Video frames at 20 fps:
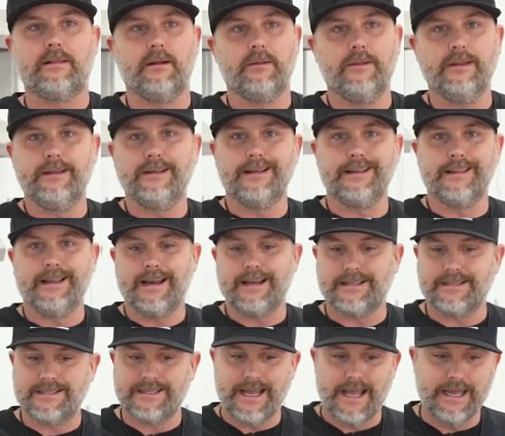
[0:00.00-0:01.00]
there. They did a lot
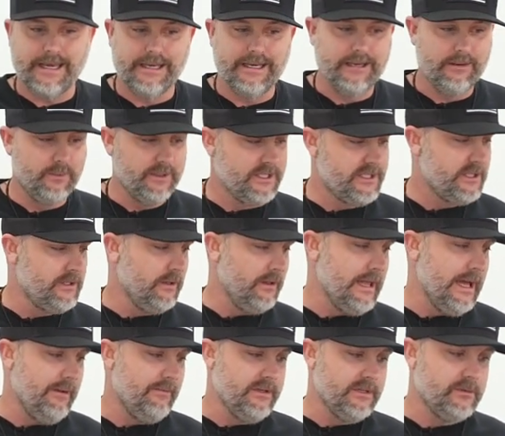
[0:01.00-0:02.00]
of sanding and we still
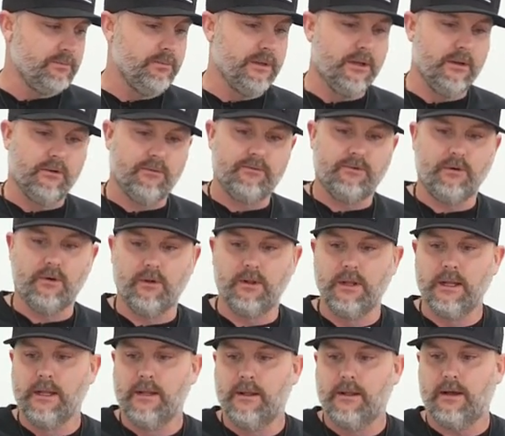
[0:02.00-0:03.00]
have this beautiful
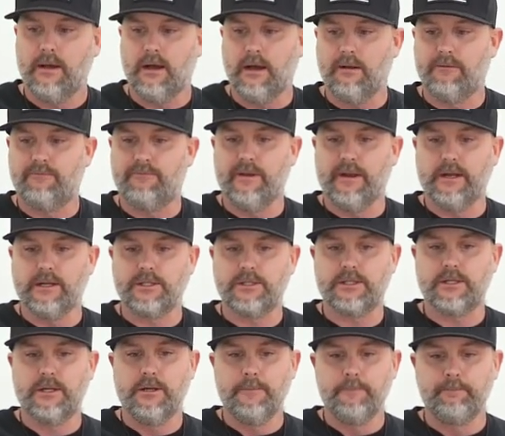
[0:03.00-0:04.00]
uh,
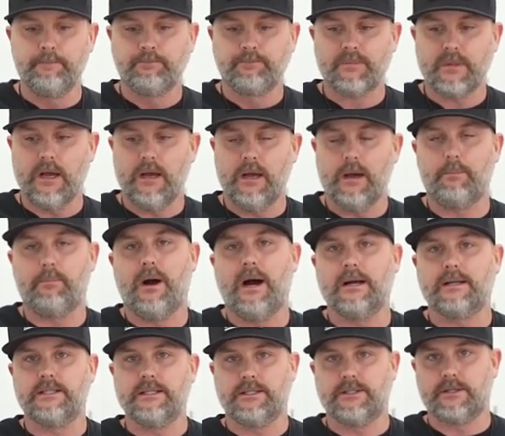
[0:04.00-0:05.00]
finished uh,
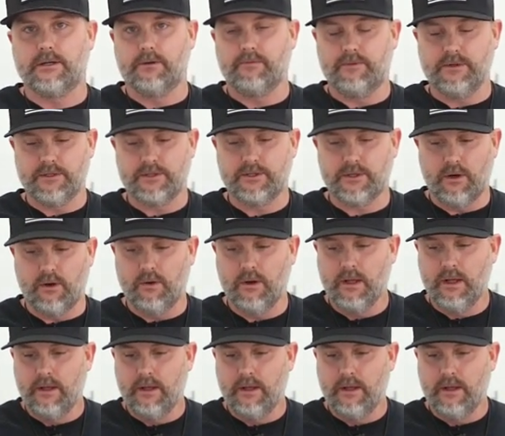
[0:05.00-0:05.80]
epoxy surface. So